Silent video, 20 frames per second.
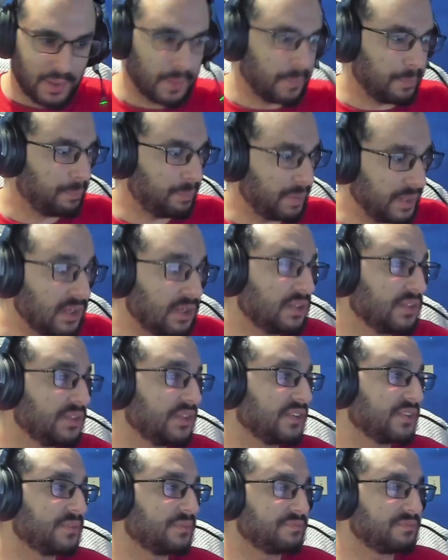build
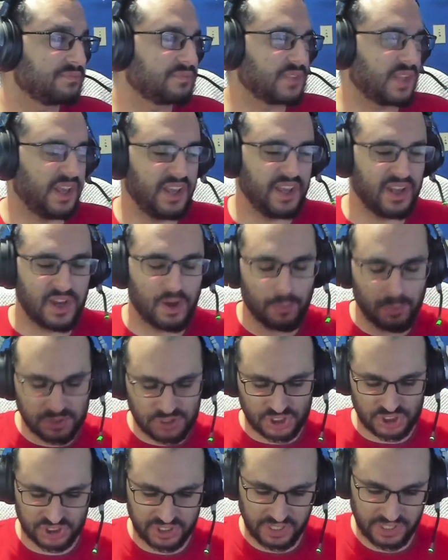a
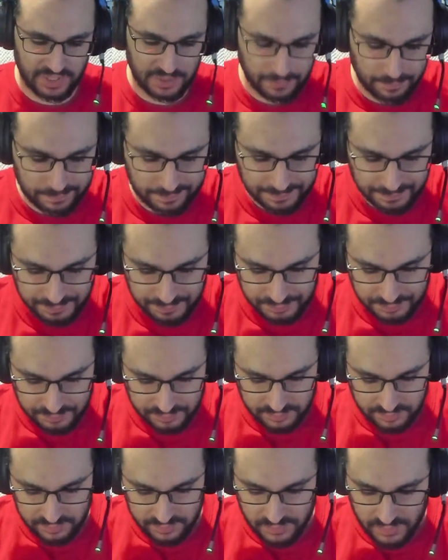machine
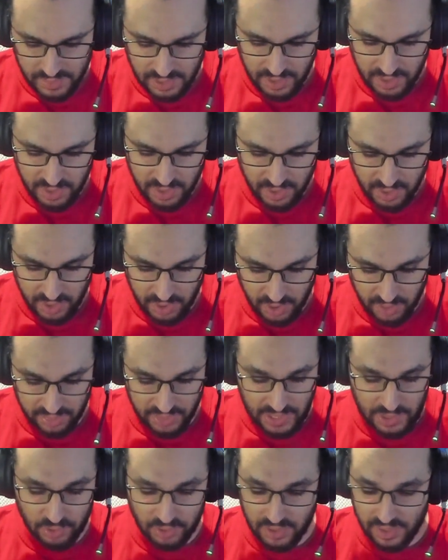
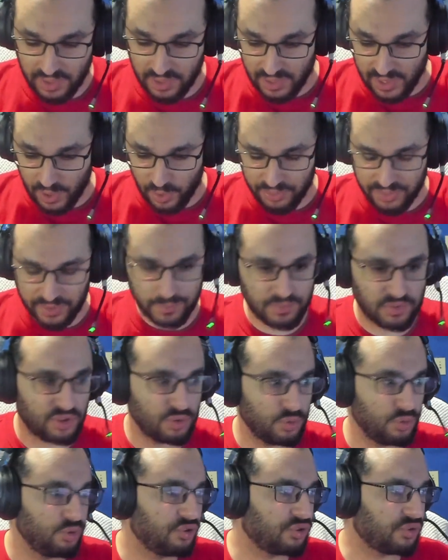that'll allow them
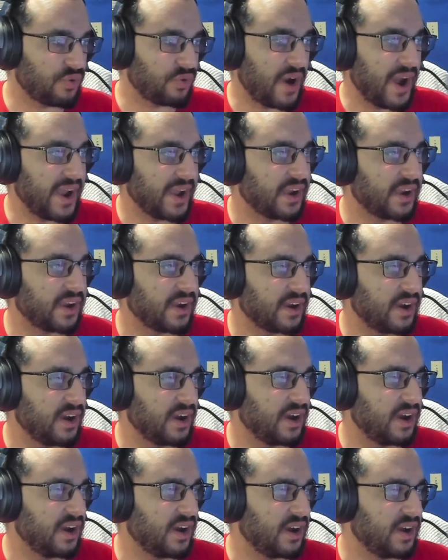to track
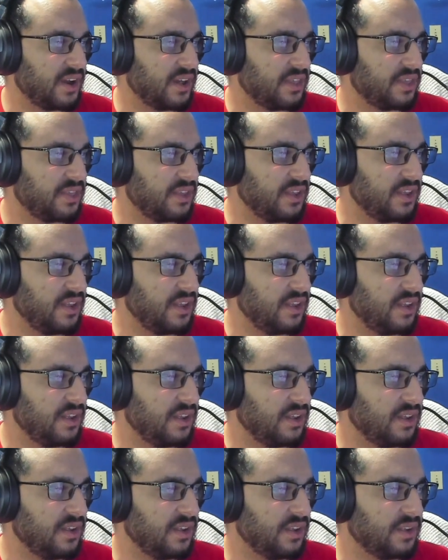
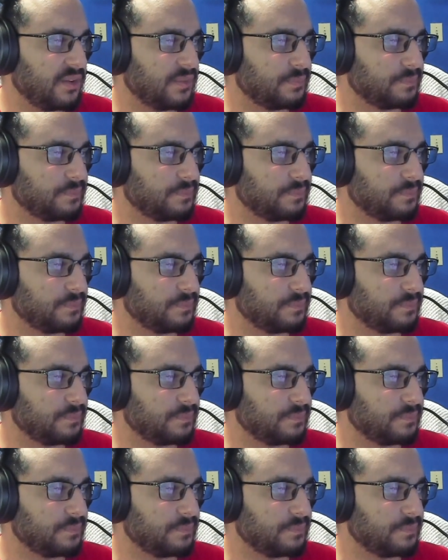the